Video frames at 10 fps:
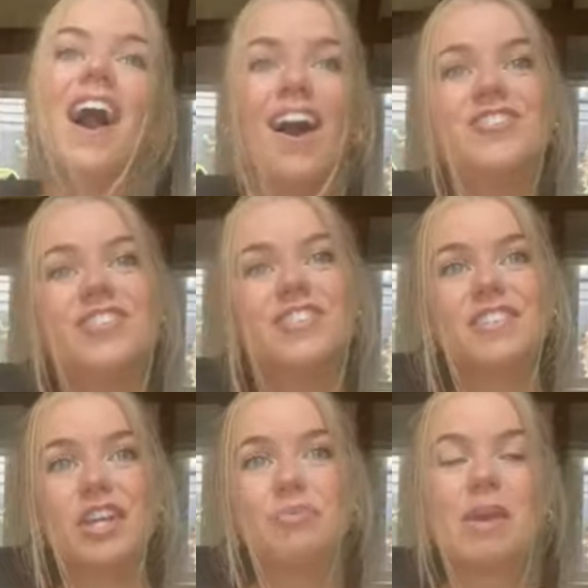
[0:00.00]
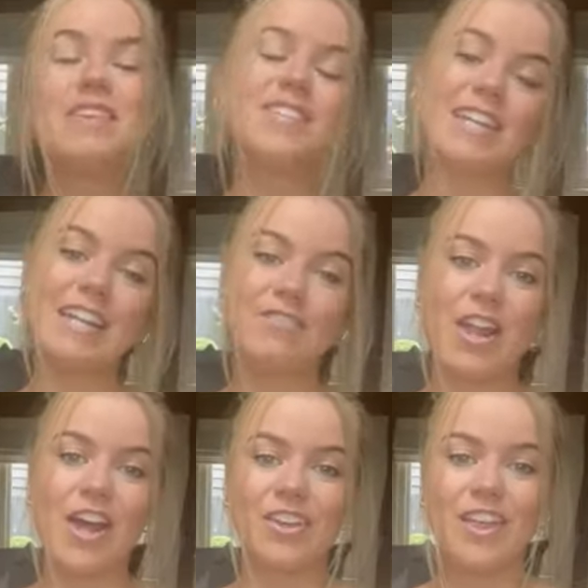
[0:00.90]
I just basically have
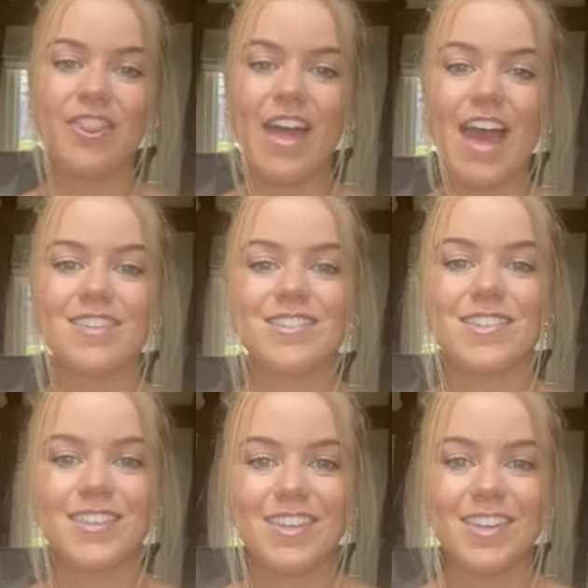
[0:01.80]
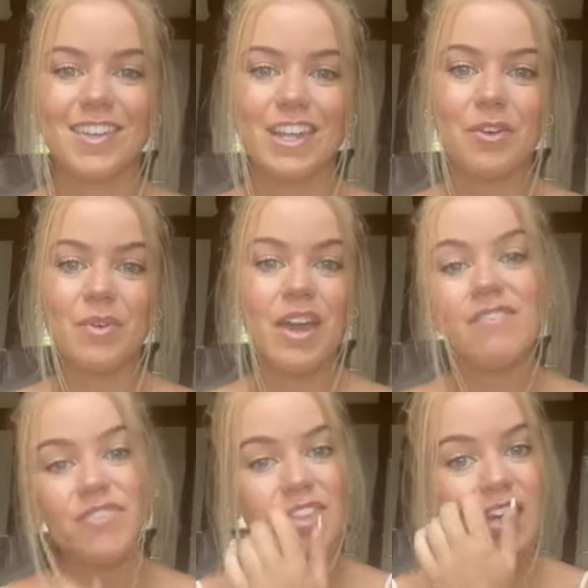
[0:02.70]
learned that, you know,
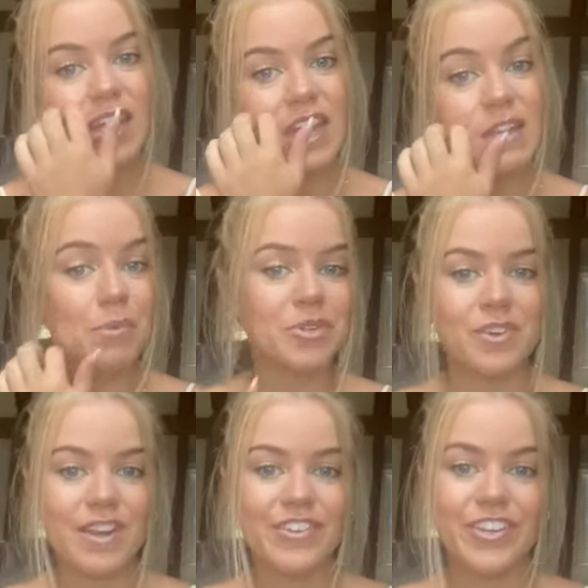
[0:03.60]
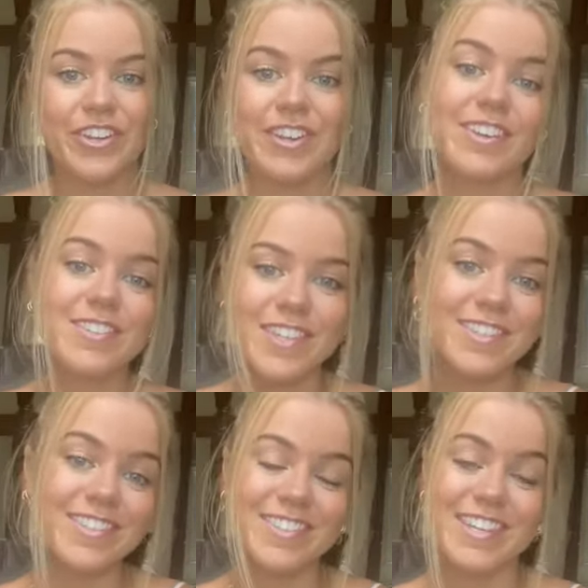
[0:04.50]
everything in moderation,
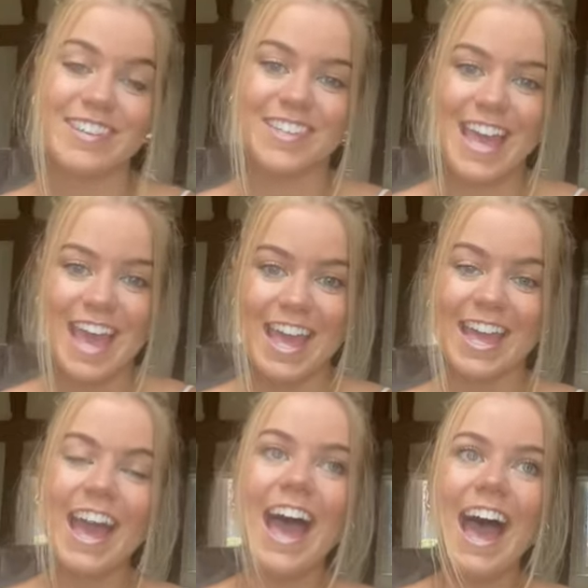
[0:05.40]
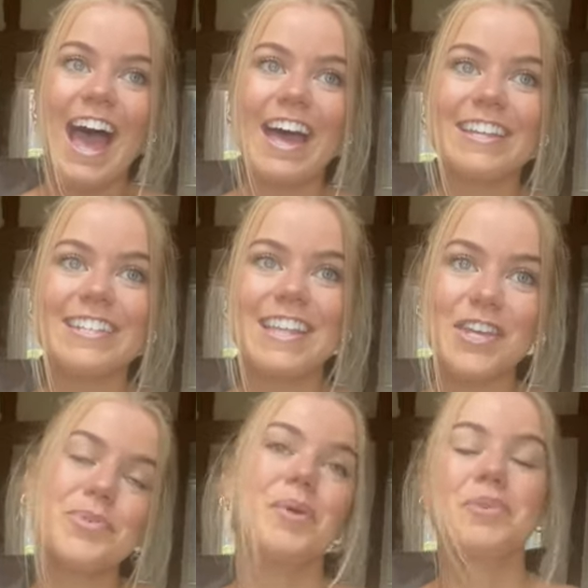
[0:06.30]
consistency is key and
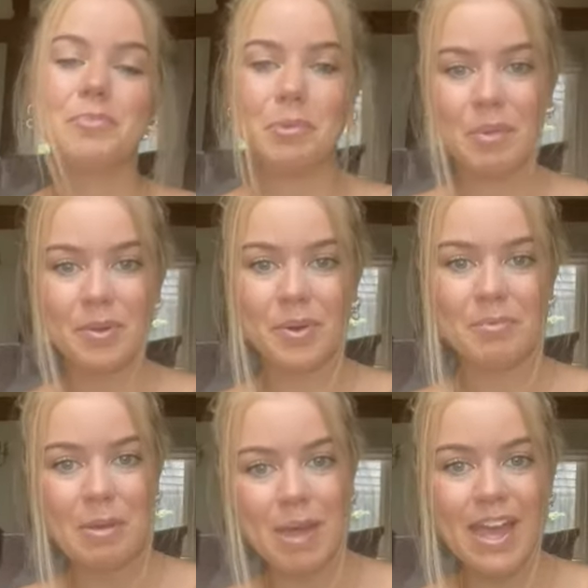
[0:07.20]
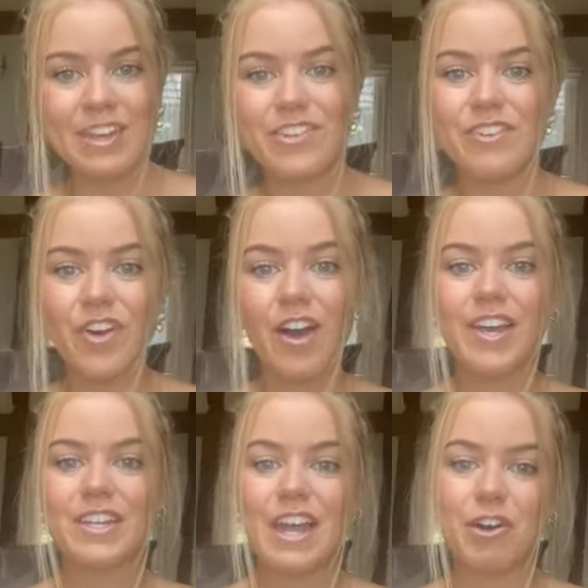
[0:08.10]
that's why I want to promote on my page. And if I
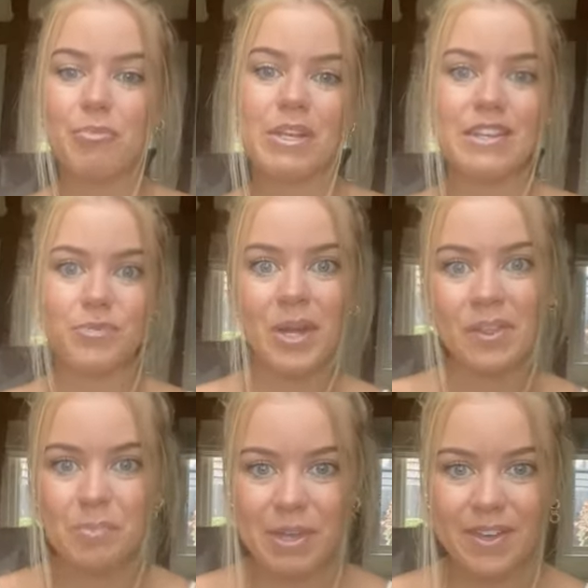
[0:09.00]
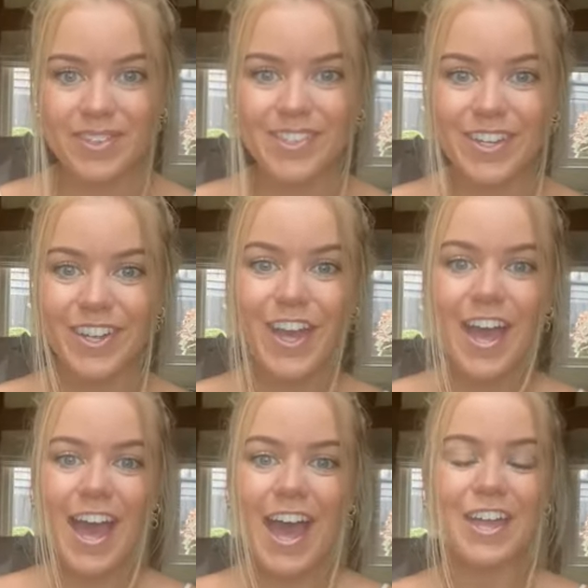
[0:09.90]
can help at least one other person
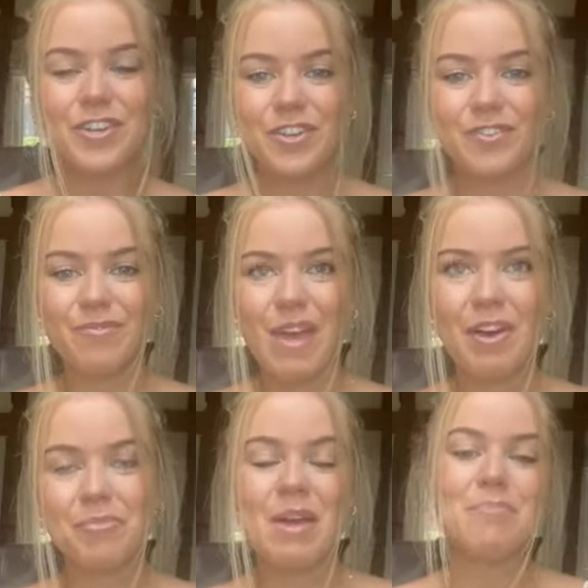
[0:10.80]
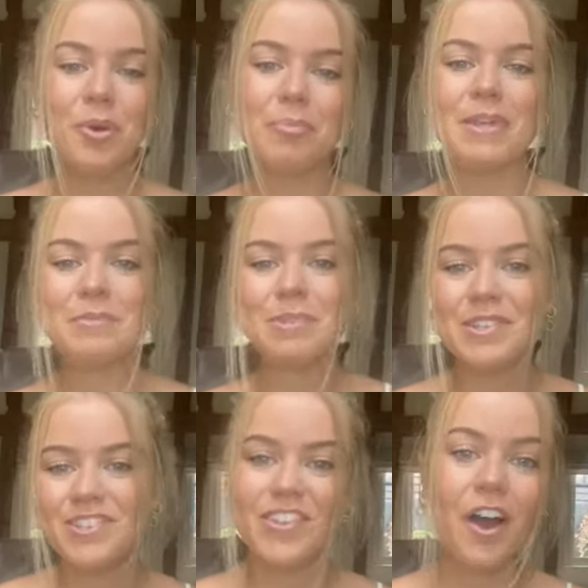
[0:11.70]
and help them not be in the
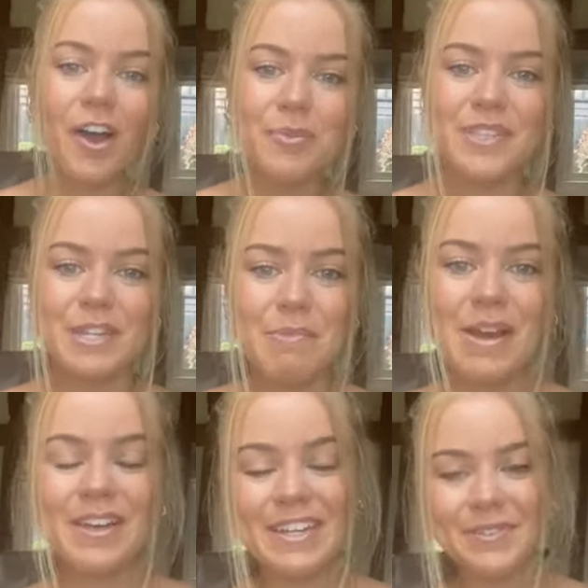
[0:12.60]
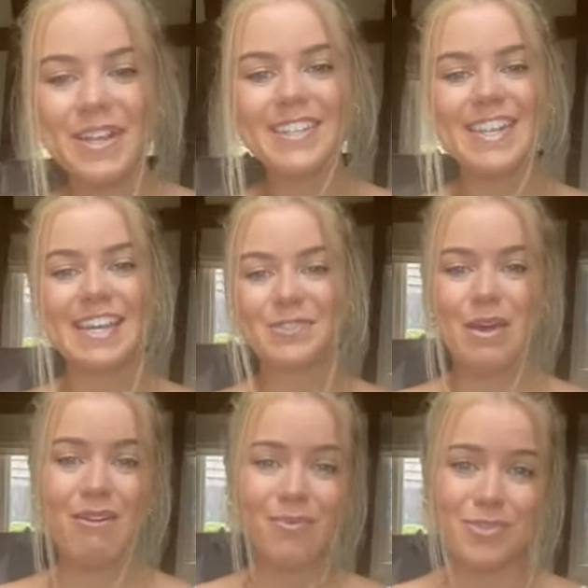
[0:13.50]
position that I was in in my early 20s,
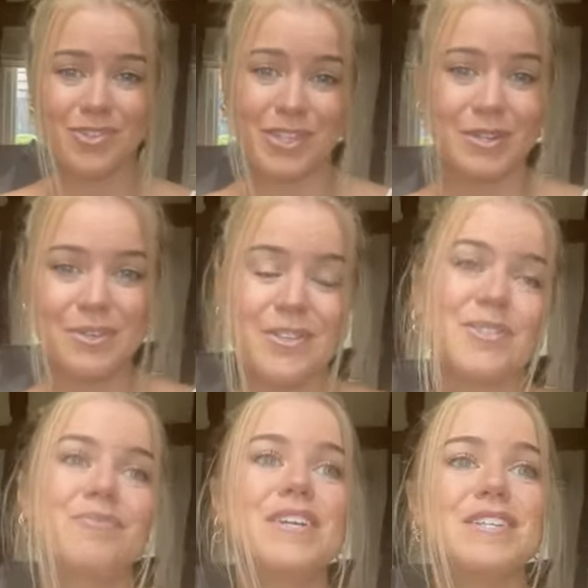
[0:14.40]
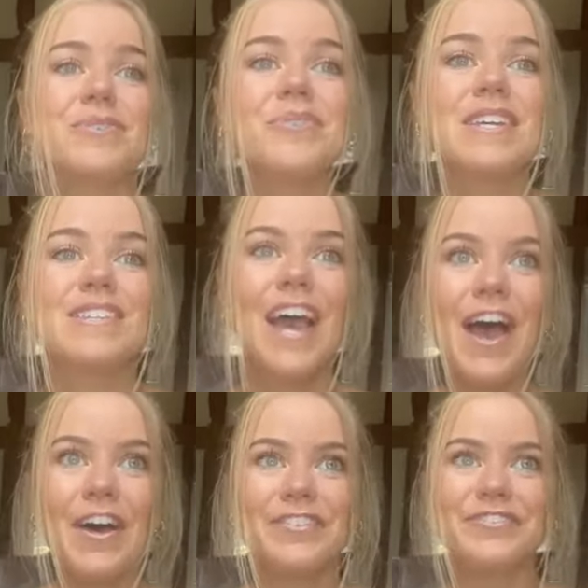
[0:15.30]
where I was just clueless and reading all these
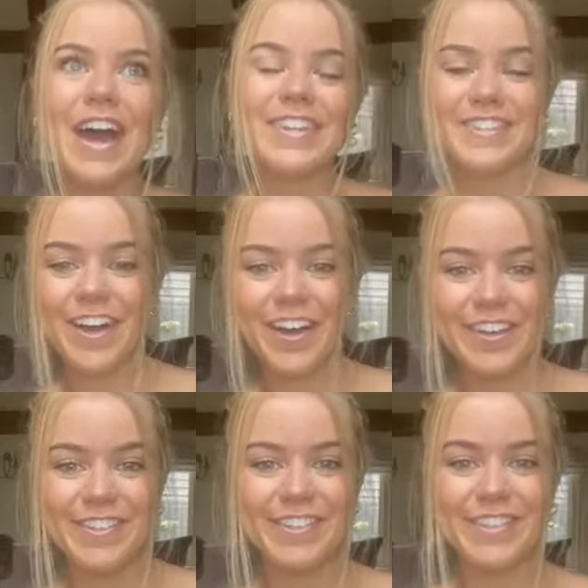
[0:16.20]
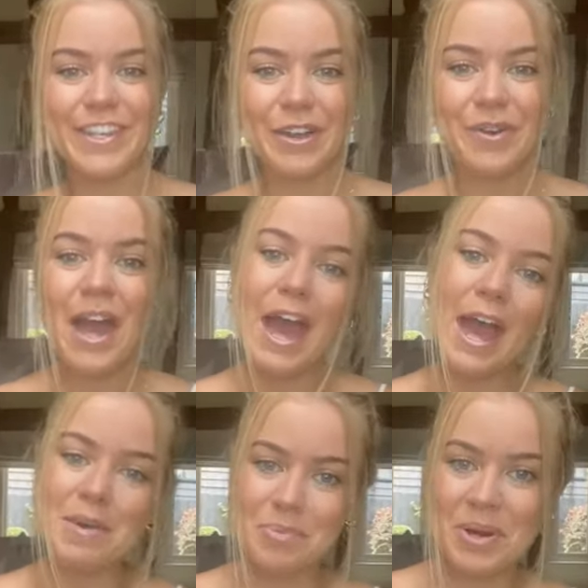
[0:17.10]
fad diets and, you know,
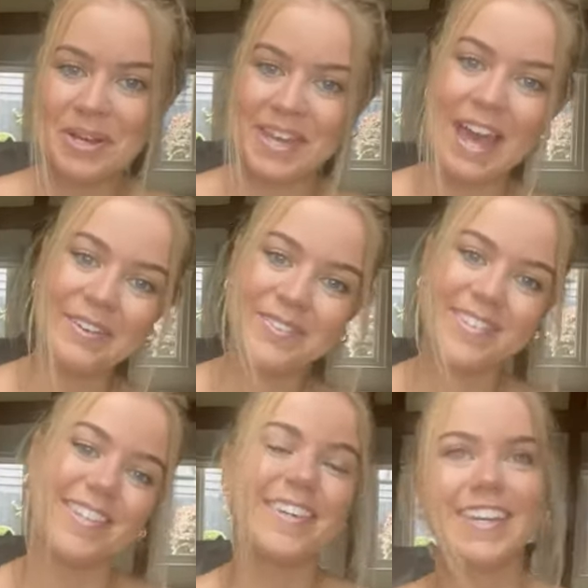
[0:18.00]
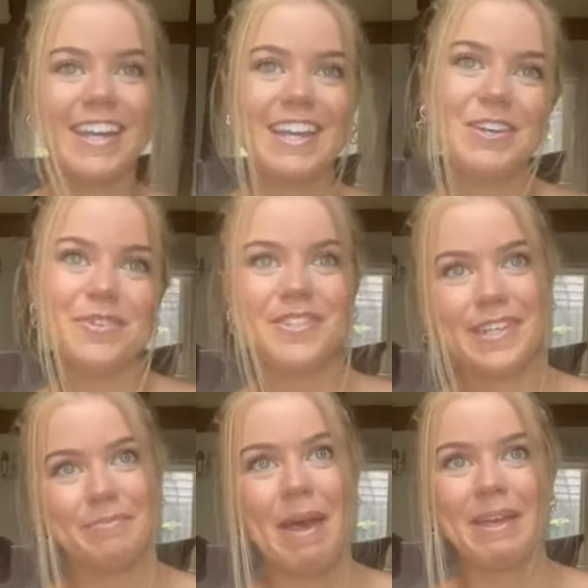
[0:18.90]
ab workouts that are going to get you a
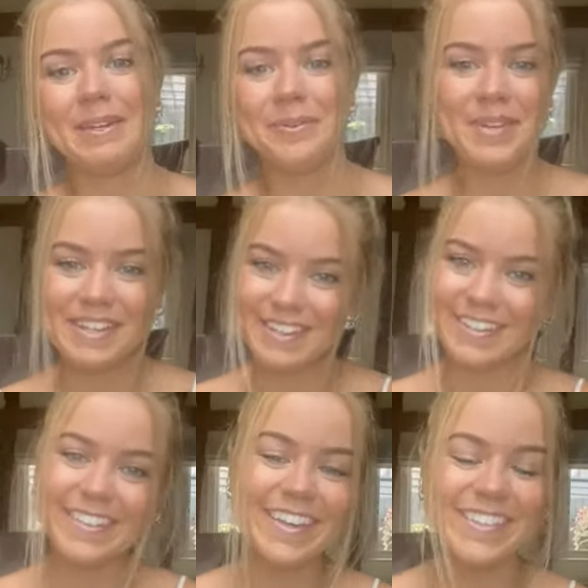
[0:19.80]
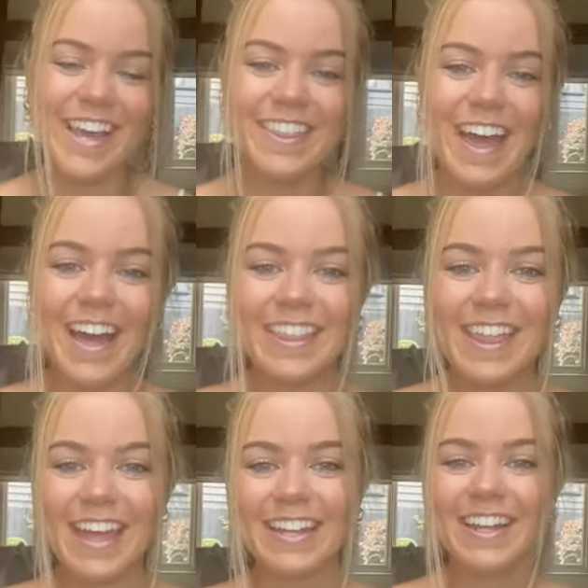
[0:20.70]
six pack in a week and things like that,
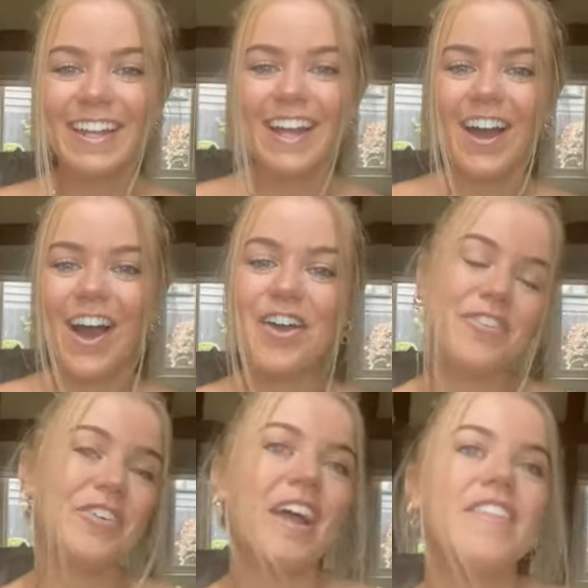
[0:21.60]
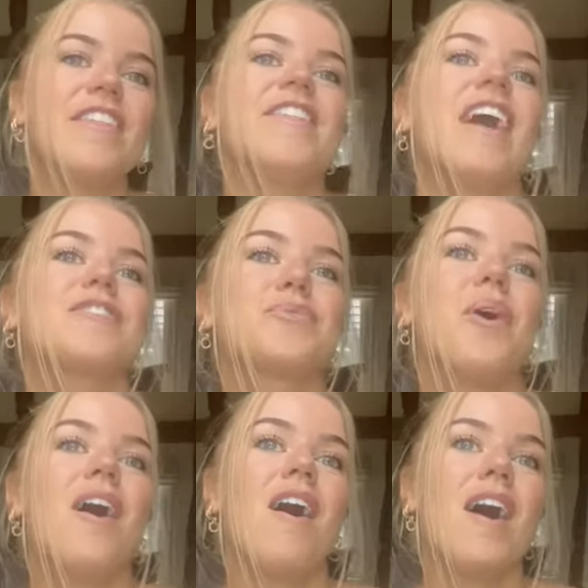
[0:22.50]
then I feel like then that's
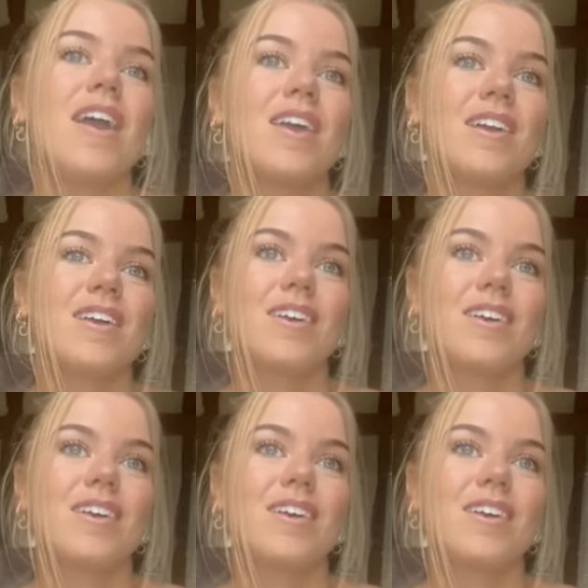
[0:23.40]
what I.